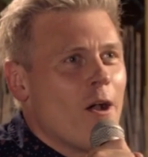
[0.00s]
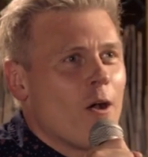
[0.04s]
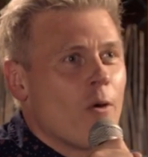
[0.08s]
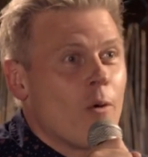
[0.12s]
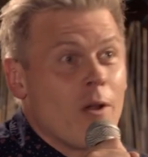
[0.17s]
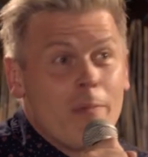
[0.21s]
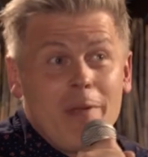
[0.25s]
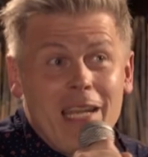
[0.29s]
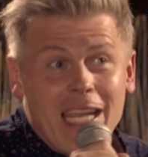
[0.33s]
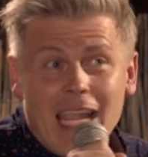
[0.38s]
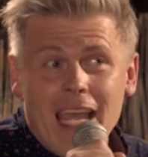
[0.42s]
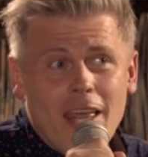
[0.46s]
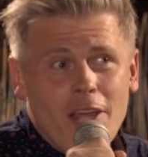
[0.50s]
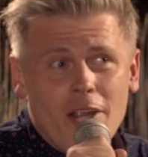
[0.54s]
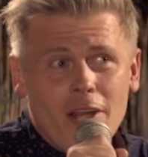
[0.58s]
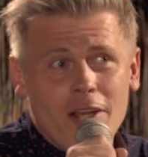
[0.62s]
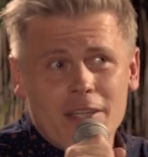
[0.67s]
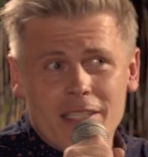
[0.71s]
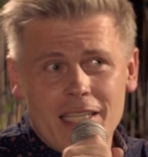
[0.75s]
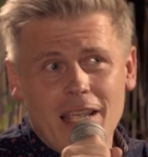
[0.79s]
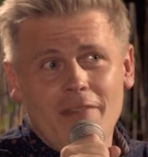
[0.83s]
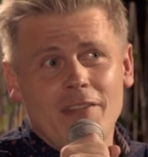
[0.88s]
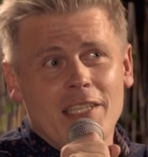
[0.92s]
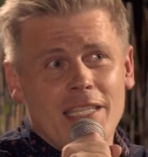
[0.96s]
We've been
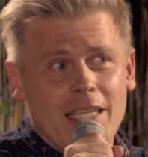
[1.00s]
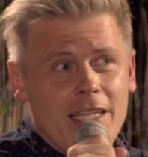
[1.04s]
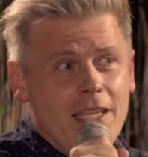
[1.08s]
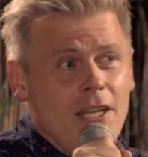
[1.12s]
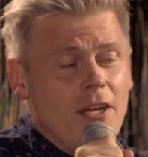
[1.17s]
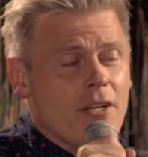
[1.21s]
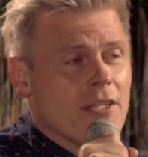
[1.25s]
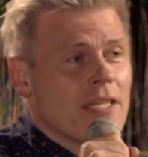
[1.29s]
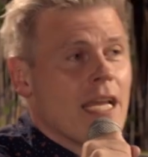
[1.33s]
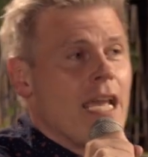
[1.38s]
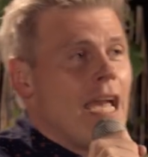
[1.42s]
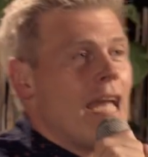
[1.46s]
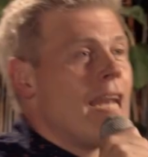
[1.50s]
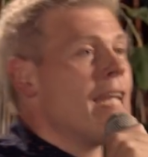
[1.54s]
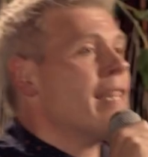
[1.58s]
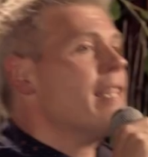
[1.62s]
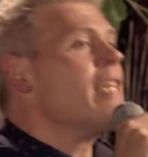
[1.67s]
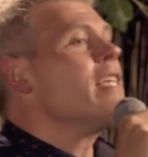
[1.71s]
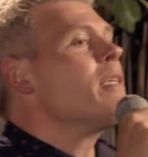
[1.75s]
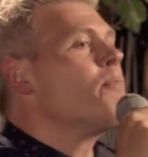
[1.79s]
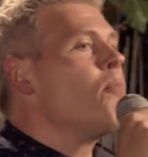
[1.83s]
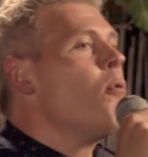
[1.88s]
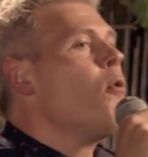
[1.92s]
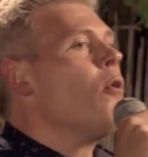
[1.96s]
together 17 years. And at
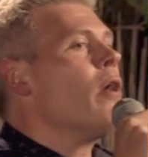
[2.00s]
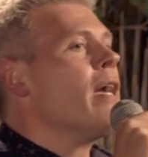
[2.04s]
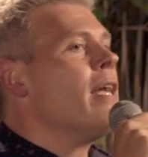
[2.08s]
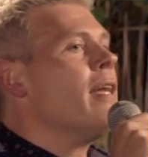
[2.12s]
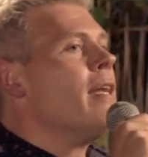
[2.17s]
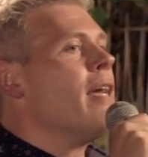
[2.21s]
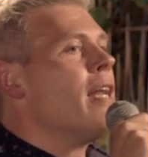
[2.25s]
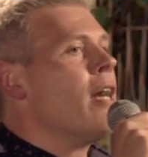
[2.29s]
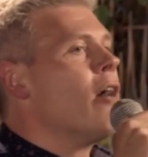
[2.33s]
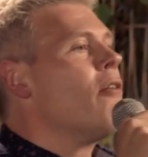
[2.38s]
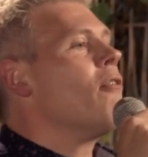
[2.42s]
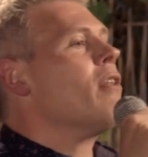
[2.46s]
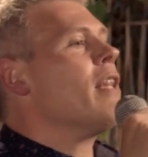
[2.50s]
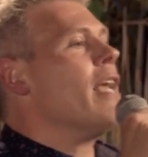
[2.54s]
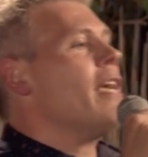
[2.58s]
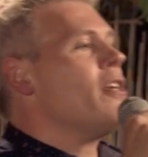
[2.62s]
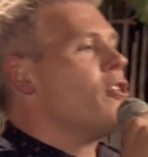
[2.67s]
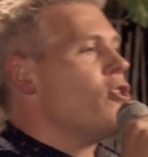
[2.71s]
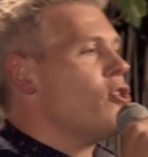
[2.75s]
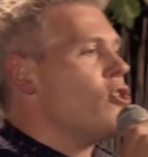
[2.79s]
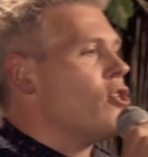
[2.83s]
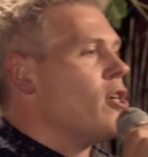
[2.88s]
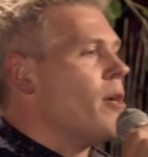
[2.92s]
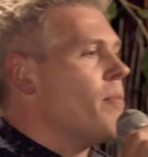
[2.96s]
this point in our
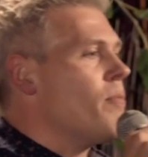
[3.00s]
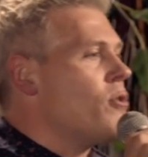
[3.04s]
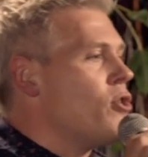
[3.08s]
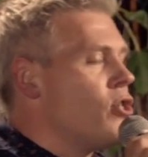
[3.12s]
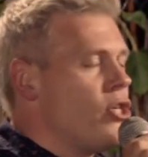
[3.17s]
relationship,